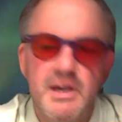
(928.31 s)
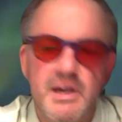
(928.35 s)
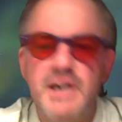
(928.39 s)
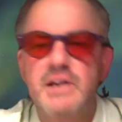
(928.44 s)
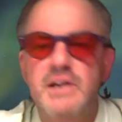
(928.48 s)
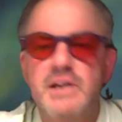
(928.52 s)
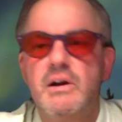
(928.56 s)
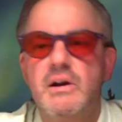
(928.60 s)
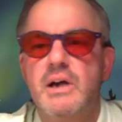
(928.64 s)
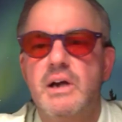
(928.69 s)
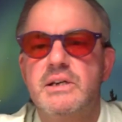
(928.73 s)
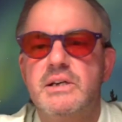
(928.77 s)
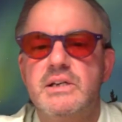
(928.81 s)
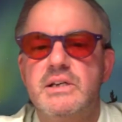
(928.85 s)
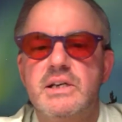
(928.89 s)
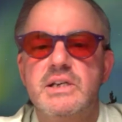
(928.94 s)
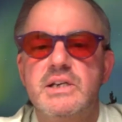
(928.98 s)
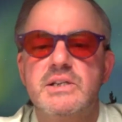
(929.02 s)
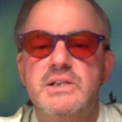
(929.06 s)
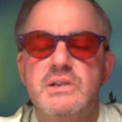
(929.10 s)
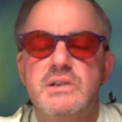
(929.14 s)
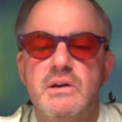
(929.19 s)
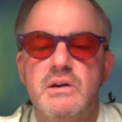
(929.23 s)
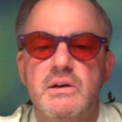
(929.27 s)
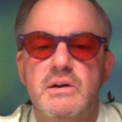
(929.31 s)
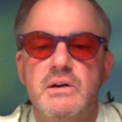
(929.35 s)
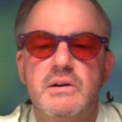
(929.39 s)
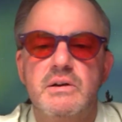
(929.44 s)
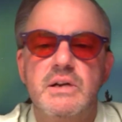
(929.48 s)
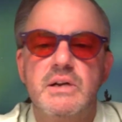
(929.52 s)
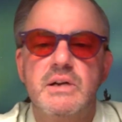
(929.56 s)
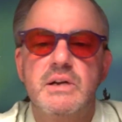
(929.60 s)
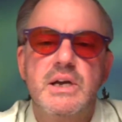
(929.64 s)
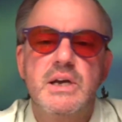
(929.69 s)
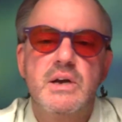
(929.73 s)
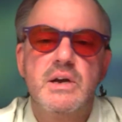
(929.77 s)
Any ideas on
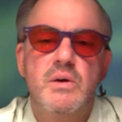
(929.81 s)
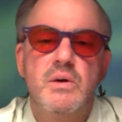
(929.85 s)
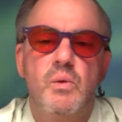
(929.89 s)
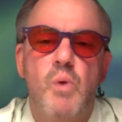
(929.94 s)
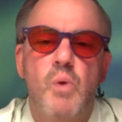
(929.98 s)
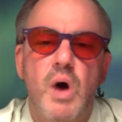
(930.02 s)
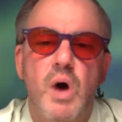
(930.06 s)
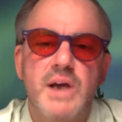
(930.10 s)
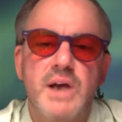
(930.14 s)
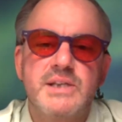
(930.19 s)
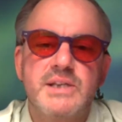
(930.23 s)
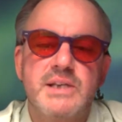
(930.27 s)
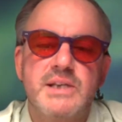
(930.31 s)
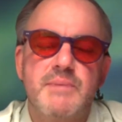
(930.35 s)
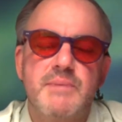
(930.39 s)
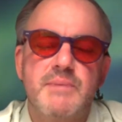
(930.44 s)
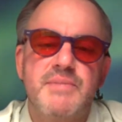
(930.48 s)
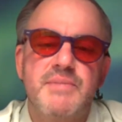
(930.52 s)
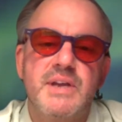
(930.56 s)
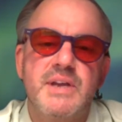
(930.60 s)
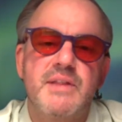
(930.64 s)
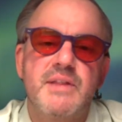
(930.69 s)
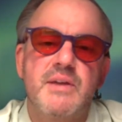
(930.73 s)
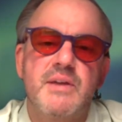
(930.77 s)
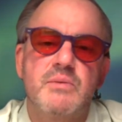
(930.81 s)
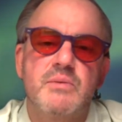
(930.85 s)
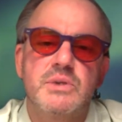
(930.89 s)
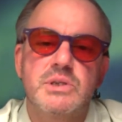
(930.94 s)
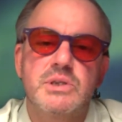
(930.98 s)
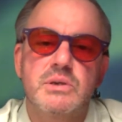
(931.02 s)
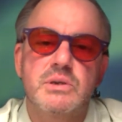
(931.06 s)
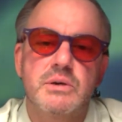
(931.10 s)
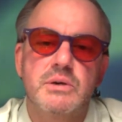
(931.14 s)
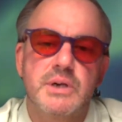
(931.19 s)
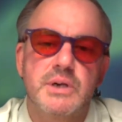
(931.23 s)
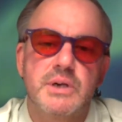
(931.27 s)
why something that was
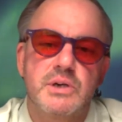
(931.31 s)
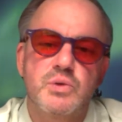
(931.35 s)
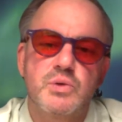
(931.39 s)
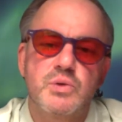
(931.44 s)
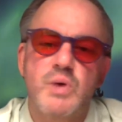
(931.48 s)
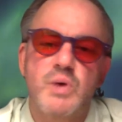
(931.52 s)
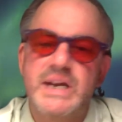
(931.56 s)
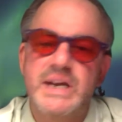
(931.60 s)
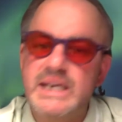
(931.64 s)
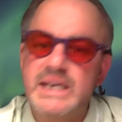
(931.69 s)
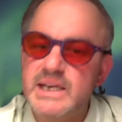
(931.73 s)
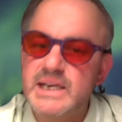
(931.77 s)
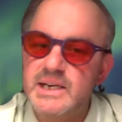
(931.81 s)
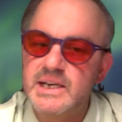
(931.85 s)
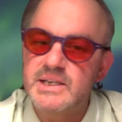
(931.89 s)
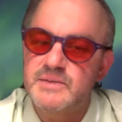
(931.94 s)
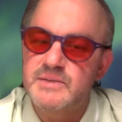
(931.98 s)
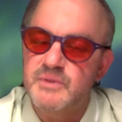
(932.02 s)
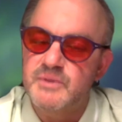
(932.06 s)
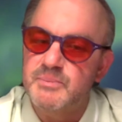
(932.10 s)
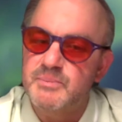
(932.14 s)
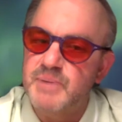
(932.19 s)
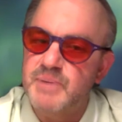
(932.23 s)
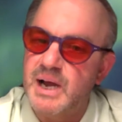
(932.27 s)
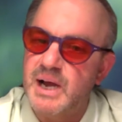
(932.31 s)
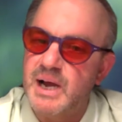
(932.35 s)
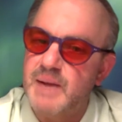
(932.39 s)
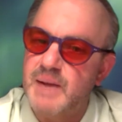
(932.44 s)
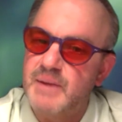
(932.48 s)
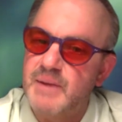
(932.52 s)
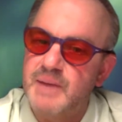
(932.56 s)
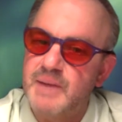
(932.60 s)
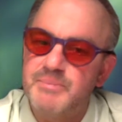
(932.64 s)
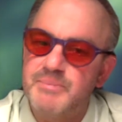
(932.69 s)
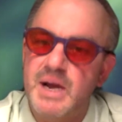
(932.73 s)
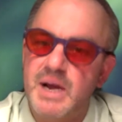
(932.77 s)
taught at 20 years for
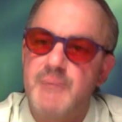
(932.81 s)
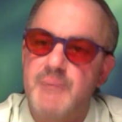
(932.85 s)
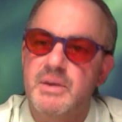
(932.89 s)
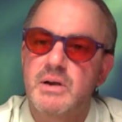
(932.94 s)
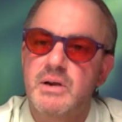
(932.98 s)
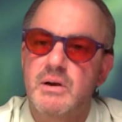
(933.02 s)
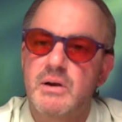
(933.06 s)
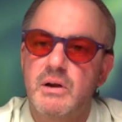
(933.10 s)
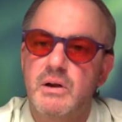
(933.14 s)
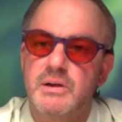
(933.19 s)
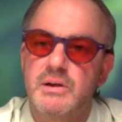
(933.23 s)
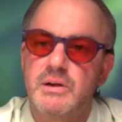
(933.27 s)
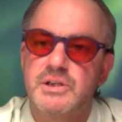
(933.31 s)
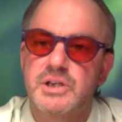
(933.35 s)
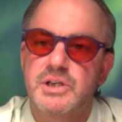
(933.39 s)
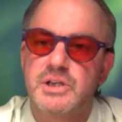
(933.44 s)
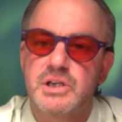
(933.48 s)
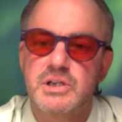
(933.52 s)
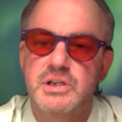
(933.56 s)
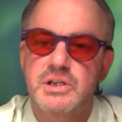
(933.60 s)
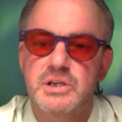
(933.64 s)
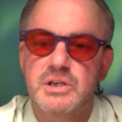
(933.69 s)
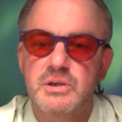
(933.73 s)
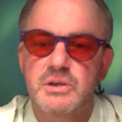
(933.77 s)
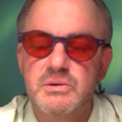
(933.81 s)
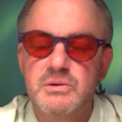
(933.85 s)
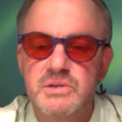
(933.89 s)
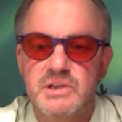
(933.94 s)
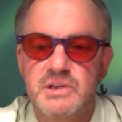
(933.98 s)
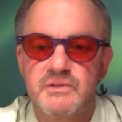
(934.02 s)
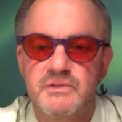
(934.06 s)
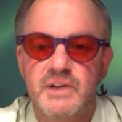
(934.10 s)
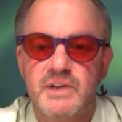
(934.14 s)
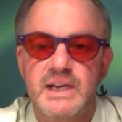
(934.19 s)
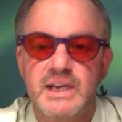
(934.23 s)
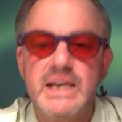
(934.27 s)
at Palmer College
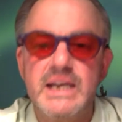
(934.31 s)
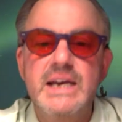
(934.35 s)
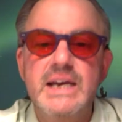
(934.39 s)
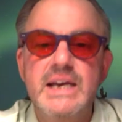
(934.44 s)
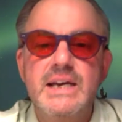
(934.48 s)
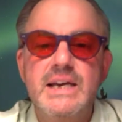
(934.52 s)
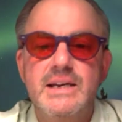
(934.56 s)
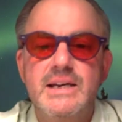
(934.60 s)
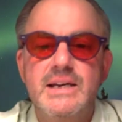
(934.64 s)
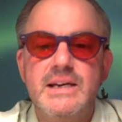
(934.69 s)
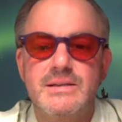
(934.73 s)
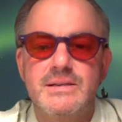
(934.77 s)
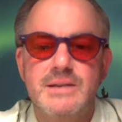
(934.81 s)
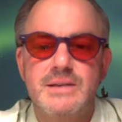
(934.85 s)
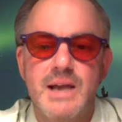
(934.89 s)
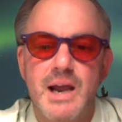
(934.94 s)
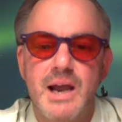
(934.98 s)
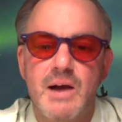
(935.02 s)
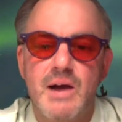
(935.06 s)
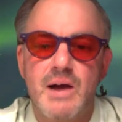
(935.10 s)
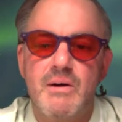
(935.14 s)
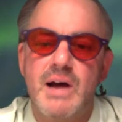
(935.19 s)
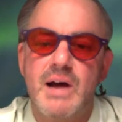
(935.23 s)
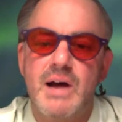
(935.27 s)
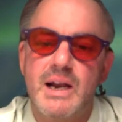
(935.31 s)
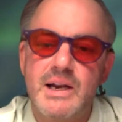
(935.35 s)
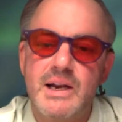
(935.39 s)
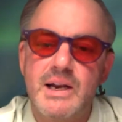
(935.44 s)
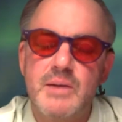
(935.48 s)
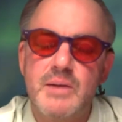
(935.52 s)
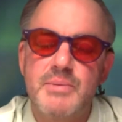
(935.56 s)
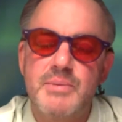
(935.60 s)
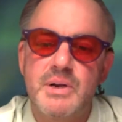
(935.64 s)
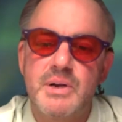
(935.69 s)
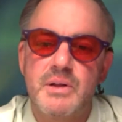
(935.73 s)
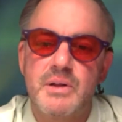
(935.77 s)
exclusively is now a
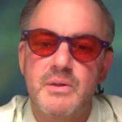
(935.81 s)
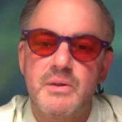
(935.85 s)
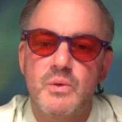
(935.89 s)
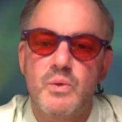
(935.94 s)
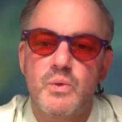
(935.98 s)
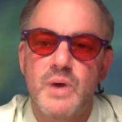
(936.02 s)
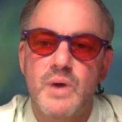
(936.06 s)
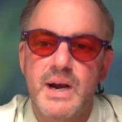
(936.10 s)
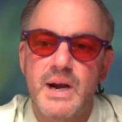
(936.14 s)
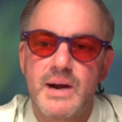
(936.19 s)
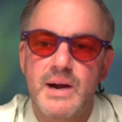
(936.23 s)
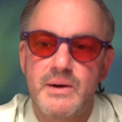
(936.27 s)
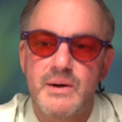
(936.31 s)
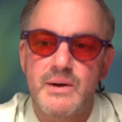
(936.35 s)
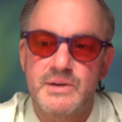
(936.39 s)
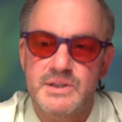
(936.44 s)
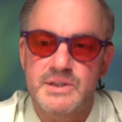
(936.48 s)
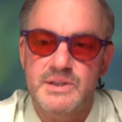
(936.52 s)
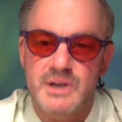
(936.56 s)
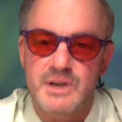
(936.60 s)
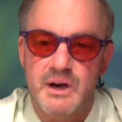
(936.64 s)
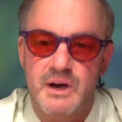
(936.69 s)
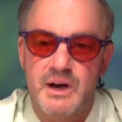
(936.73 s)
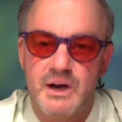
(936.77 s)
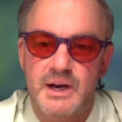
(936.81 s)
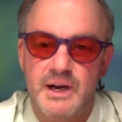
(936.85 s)
little bit on the rare side?